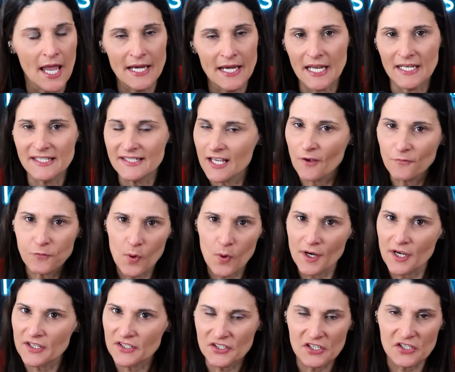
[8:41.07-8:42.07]
And, and
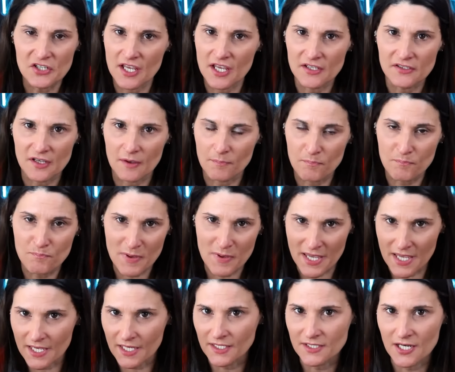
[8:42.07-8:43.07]
self-awareness is, is a
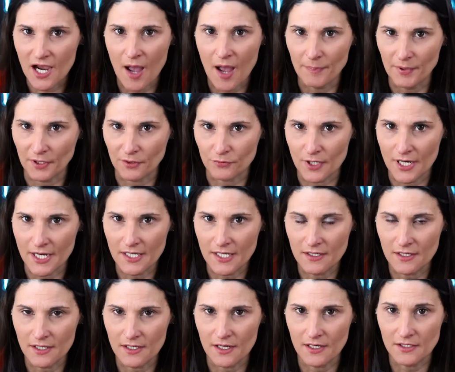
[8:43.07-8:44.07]
big topic,
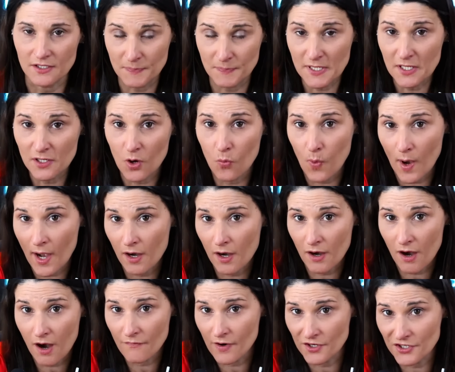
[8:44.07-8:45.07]
right? It, it's being
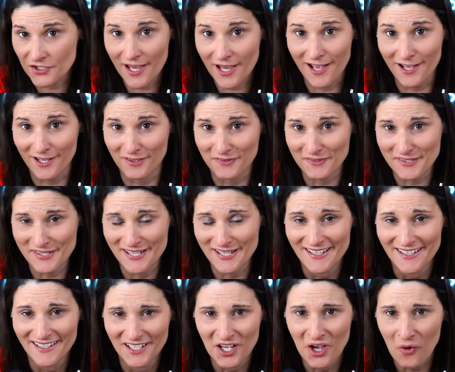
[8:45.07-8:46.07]
aware of ourselves,
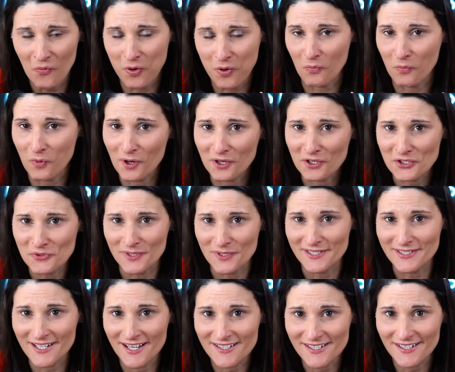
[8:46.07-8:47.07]
what works,
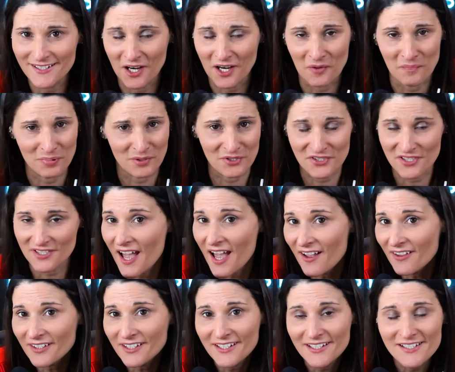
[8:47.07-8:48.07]
what doesn't, our
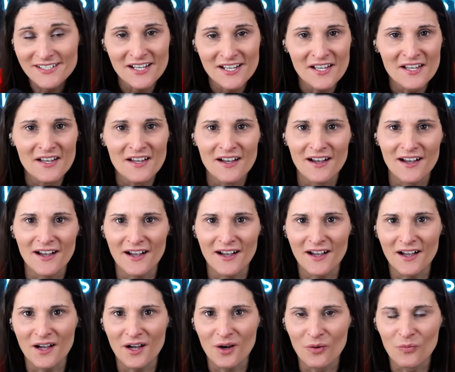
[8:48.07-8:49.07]
personalities,
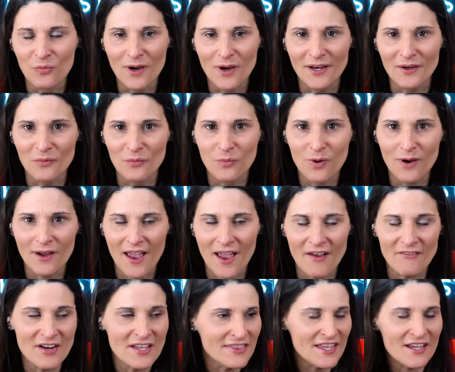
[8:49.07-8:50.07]
uh, what, what,
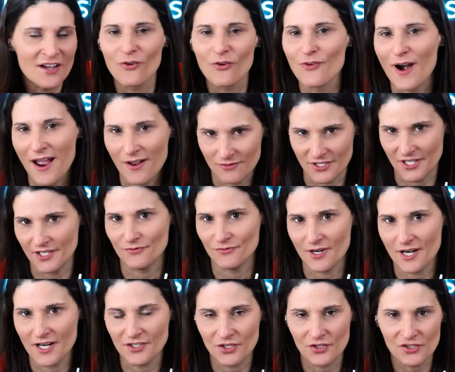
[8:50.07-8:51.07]
everything around it,
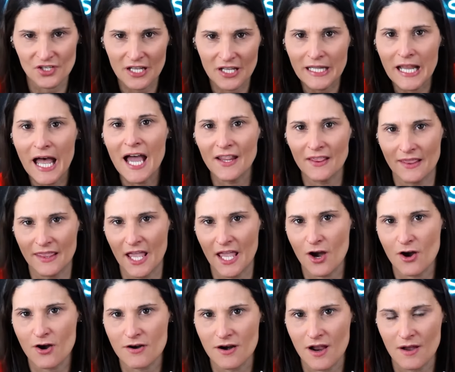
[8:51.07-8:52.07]
right? So there's a lot
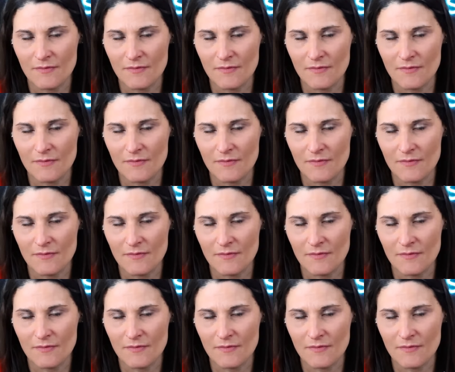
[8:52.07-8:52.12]
there.